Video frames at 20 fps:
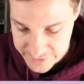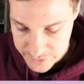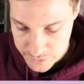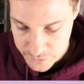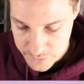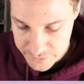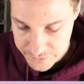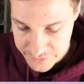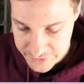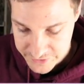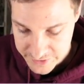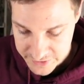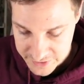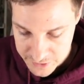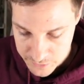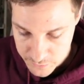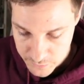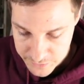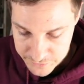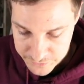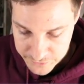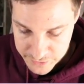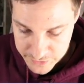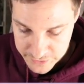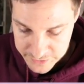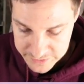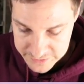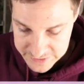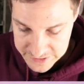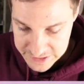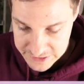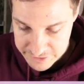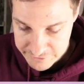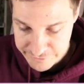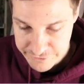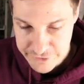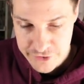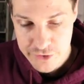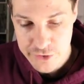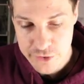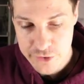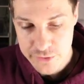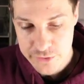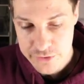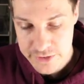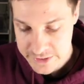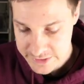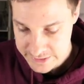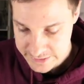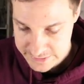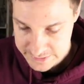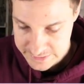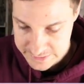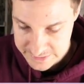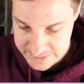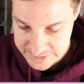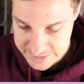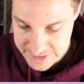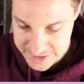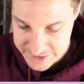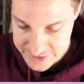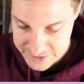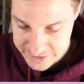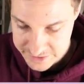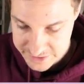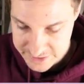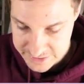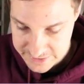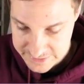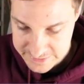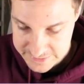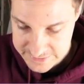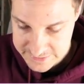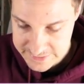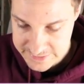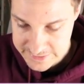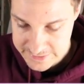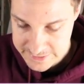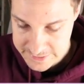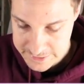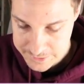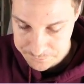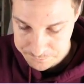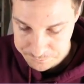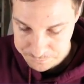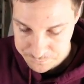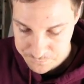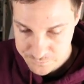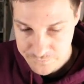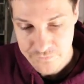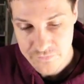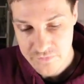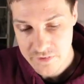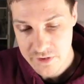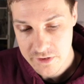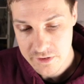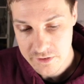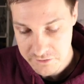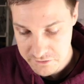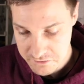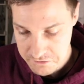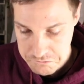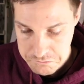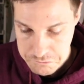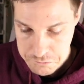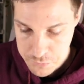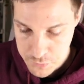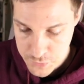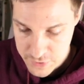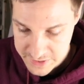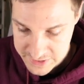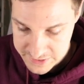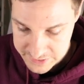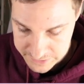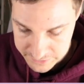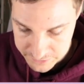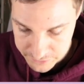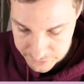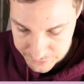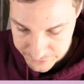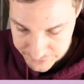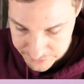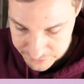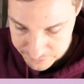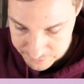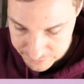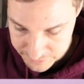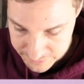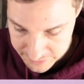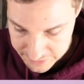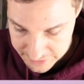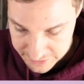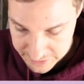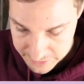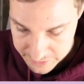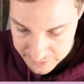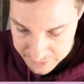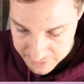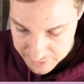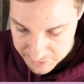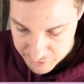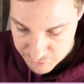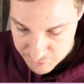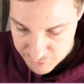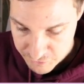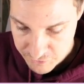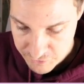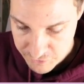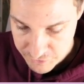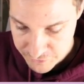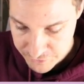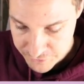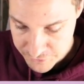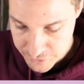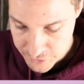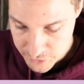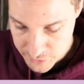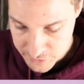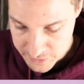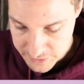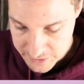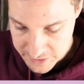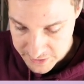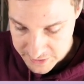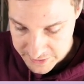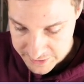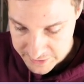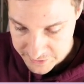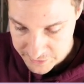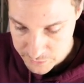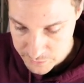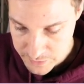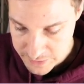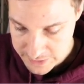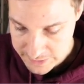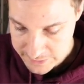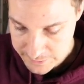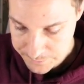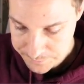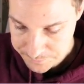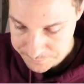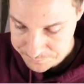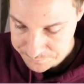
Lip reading: So obviously we've got the Fiora Legend card there. Pretty awesome Fiora card as well.